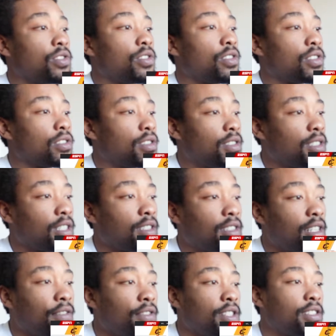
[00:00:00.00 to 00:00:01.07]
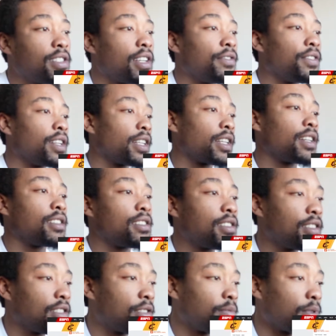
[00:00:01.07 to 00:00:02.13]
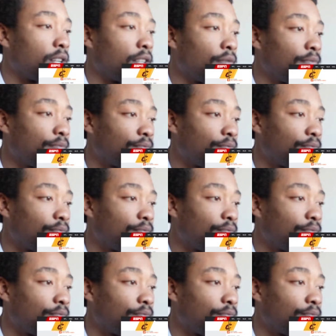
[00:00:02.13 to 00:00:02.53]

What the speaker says: They're 7-7 against the spread.